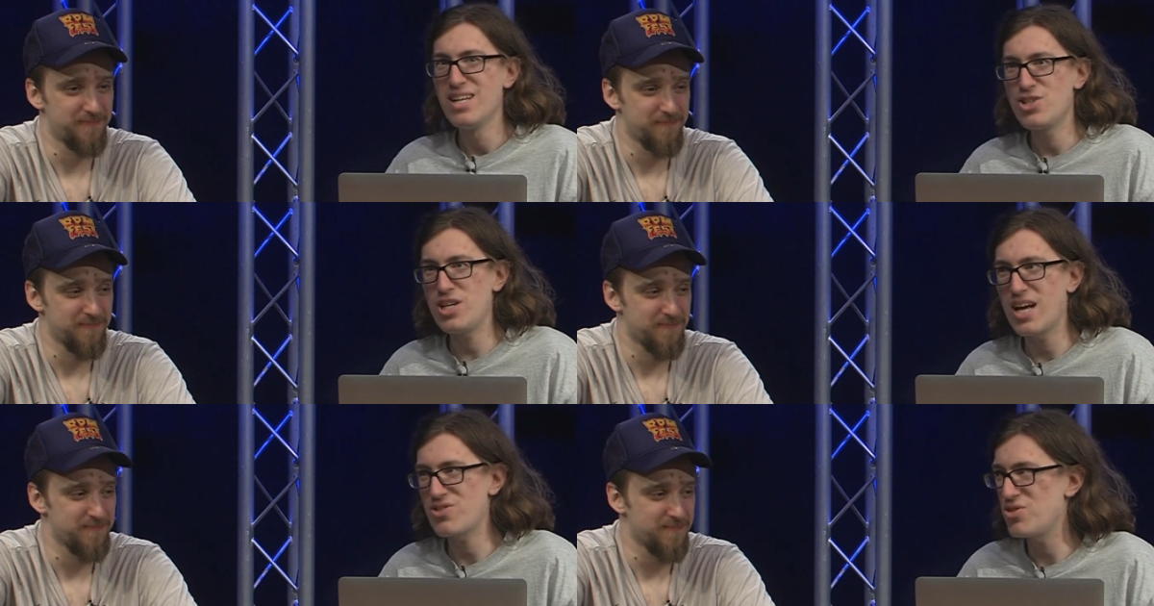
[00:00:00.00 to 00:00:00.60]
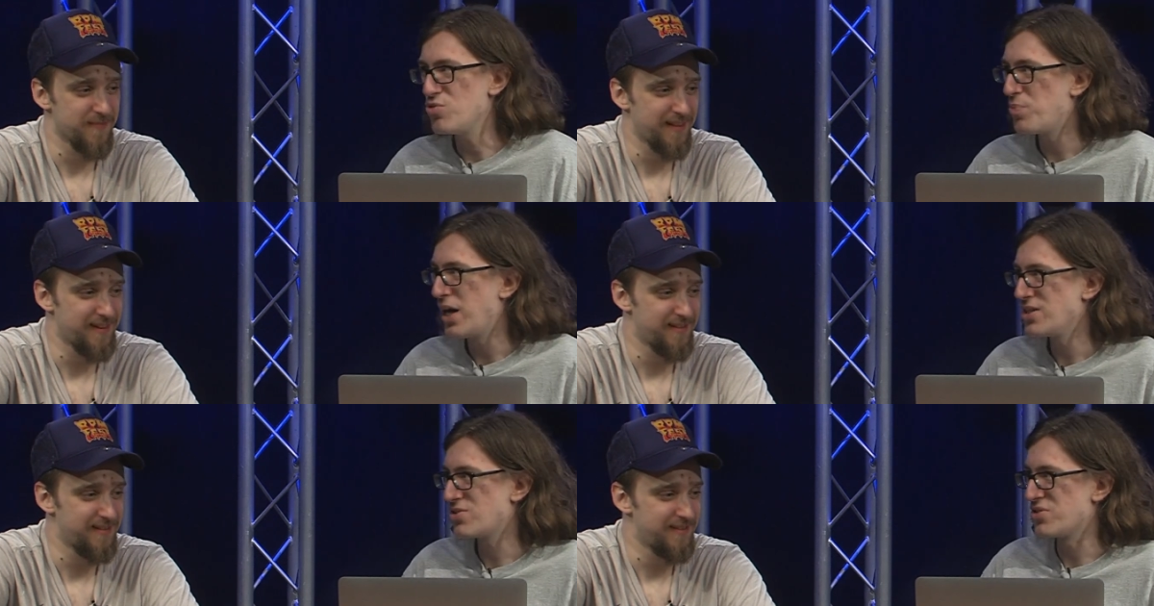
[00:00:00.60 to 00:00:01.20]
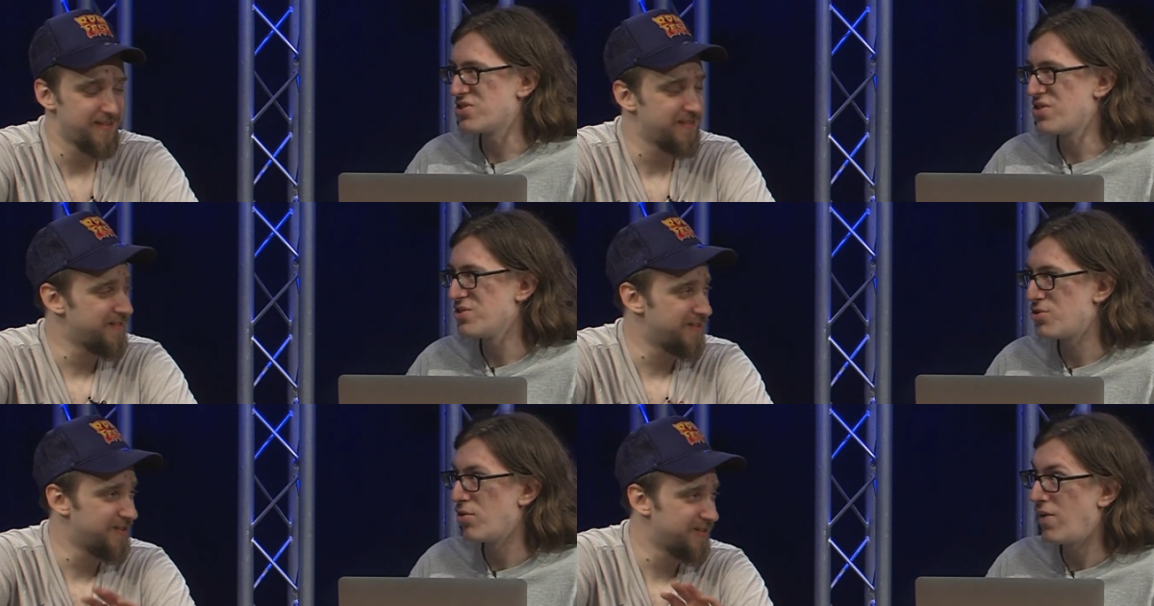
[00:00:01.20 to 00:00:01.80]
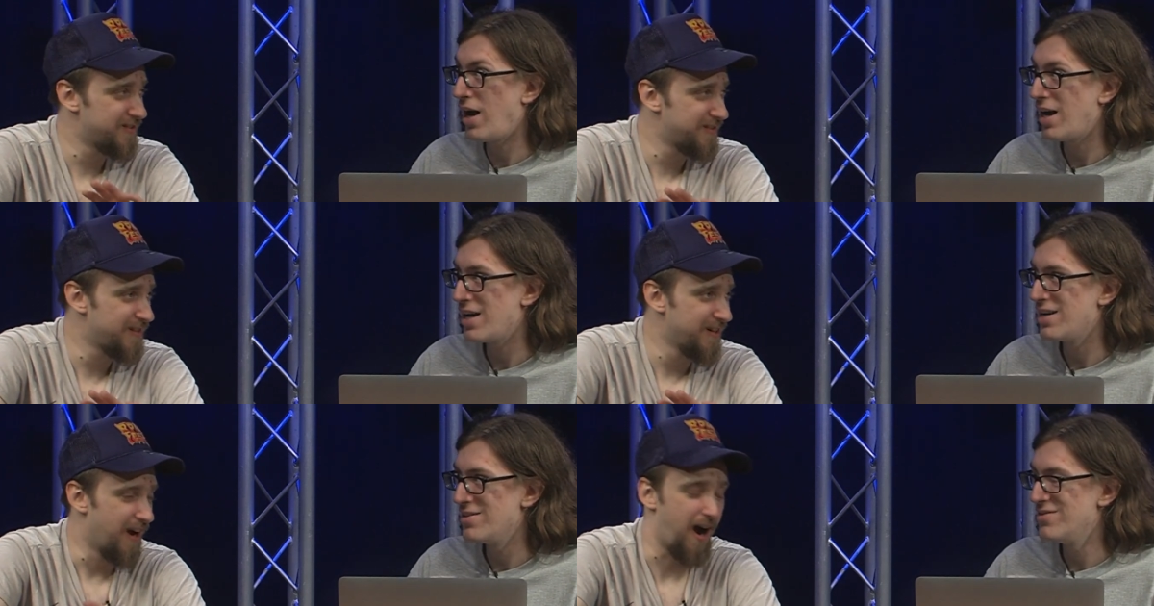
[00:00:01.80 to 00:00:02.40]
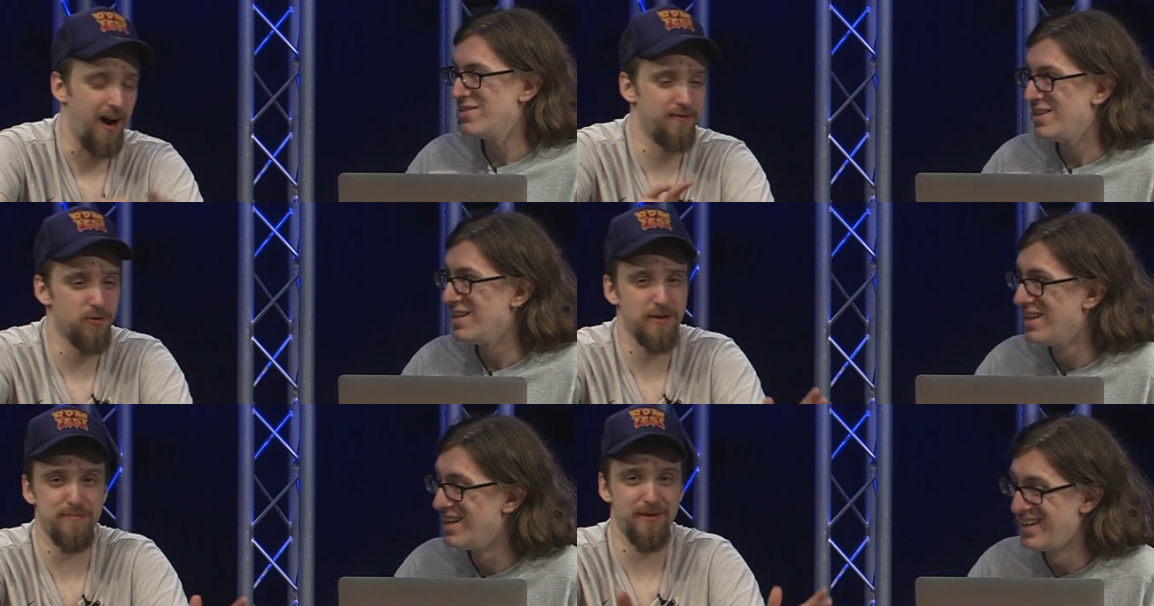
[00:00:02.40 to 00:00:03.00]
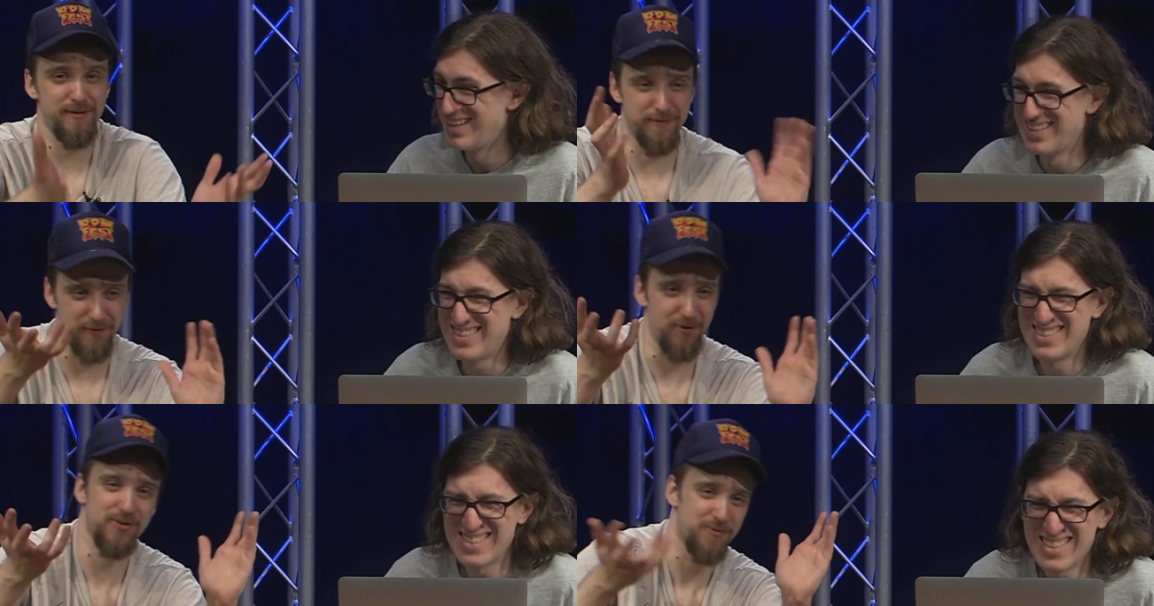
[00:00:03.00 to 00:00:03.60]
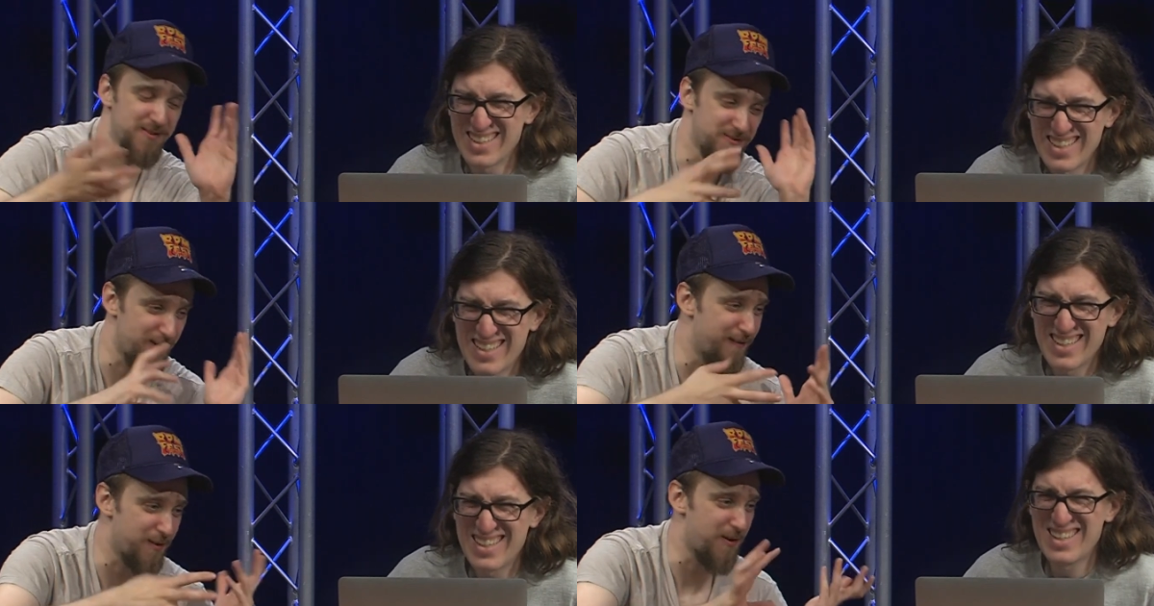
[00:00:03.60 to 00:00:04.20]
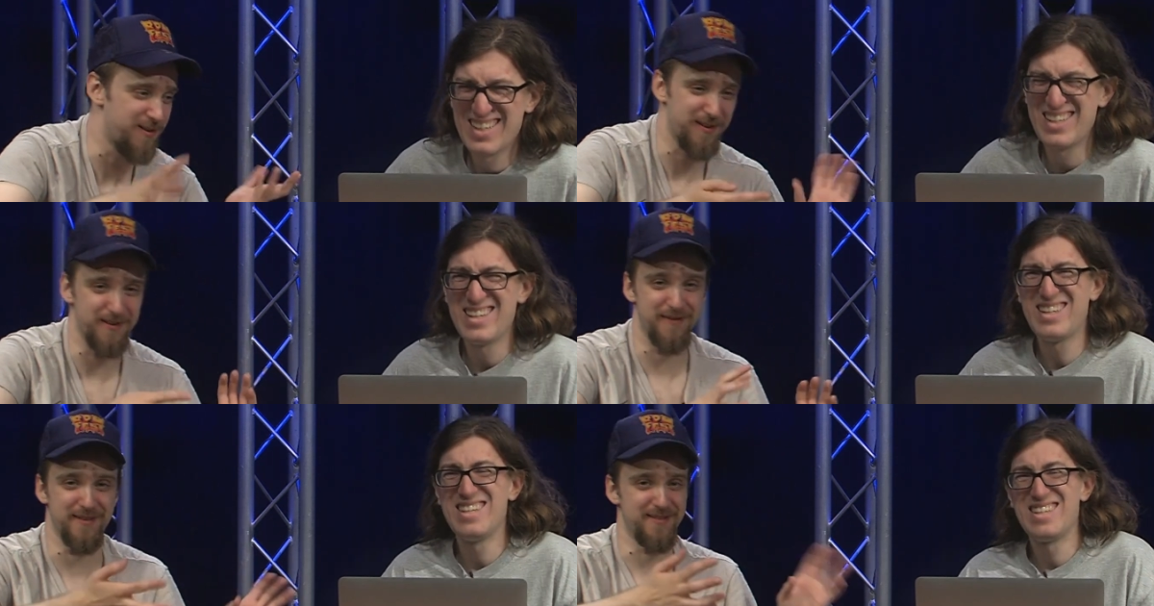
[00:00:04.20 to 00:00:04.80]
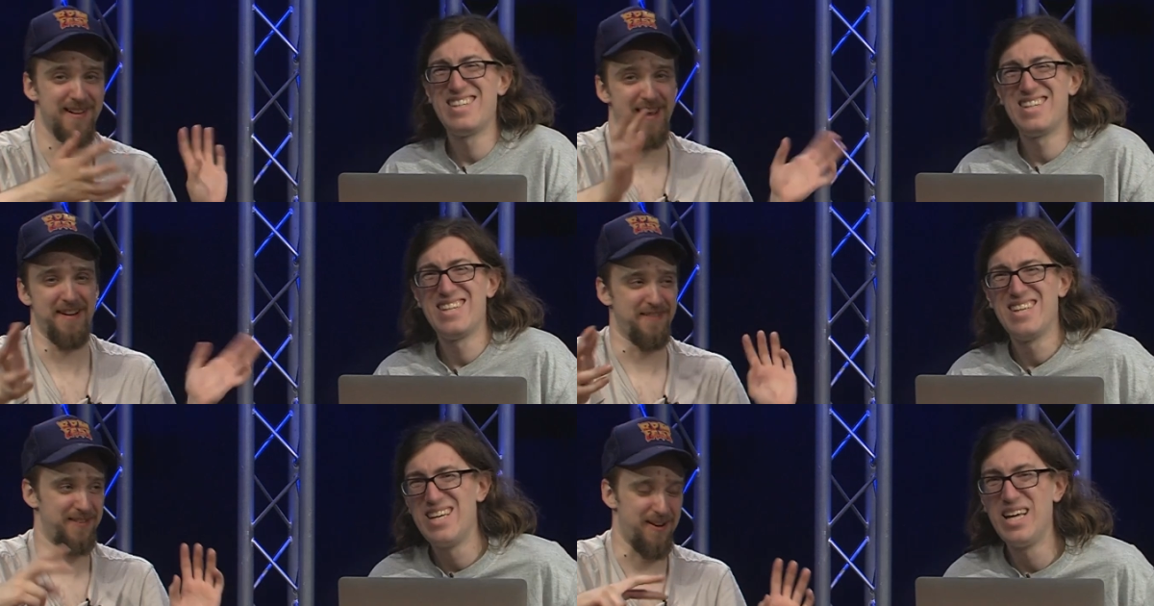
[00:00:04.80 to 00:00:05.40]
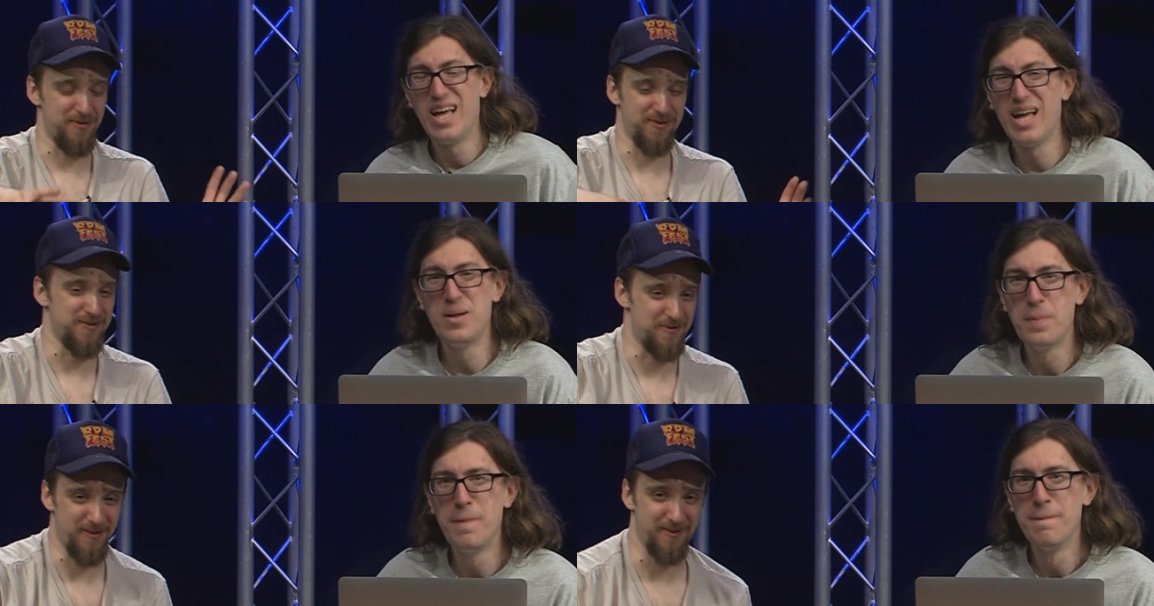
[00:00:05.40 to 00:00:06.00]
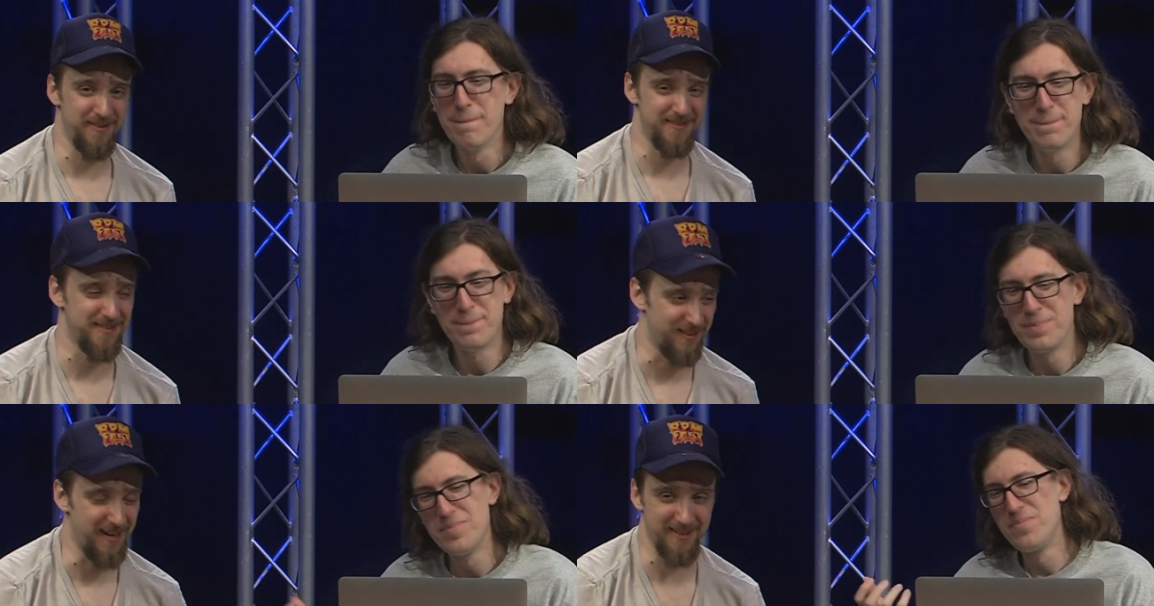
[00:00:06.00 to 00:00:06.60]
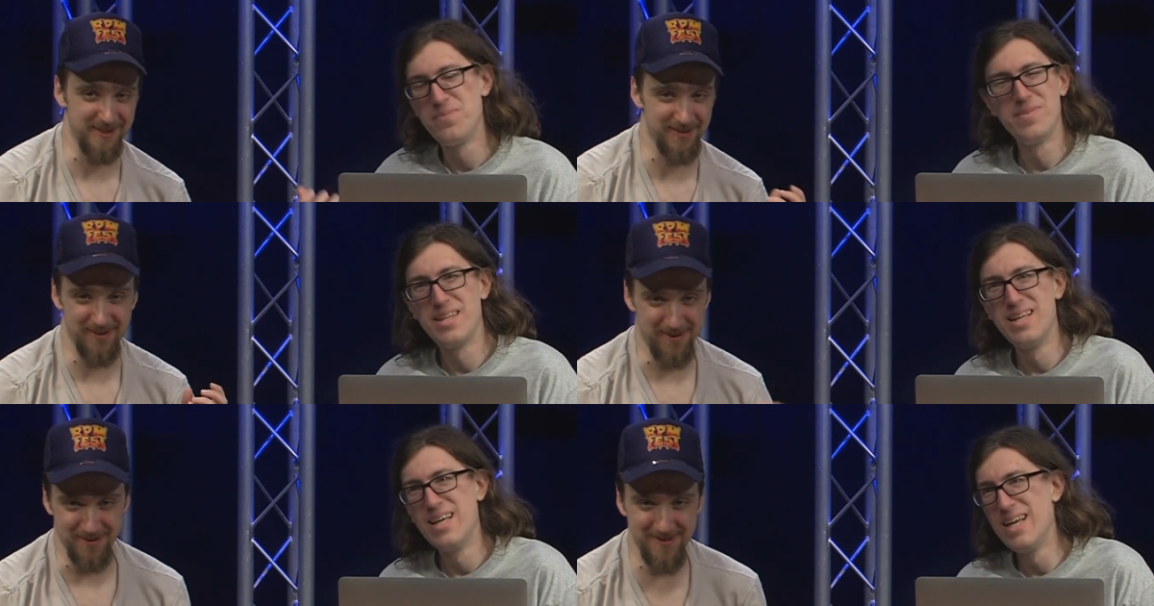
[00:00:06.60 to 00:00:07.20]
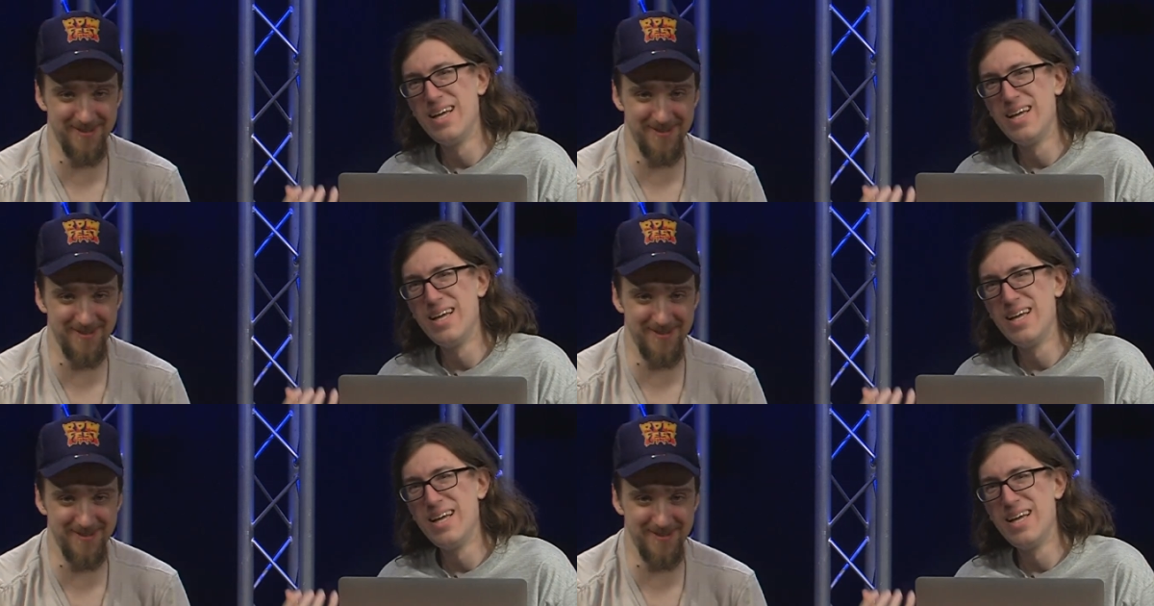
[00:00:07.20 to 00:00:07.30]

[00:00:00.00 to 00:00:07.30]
Speaker 1: She has to do puzzles to survive.
Speaker 2: I've only played the first one, so I have no idea if the the other two are like this at all.